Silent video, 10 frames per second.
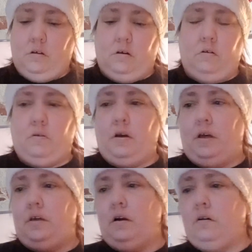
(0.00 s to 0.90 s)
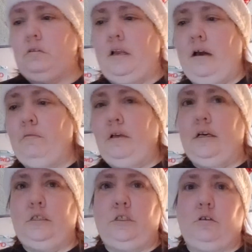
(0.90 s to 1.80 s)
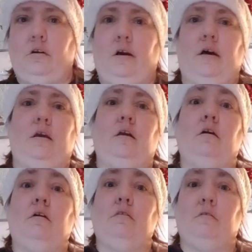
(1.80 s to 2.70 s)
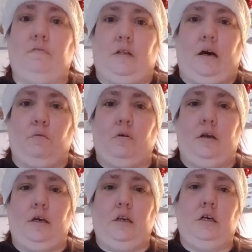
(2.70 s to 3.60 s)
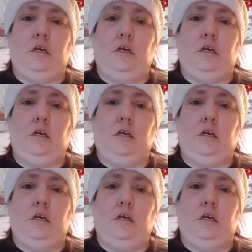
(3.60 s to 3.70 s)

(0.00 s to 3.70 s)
Okay, y'all. Now we got to start adding the flour in.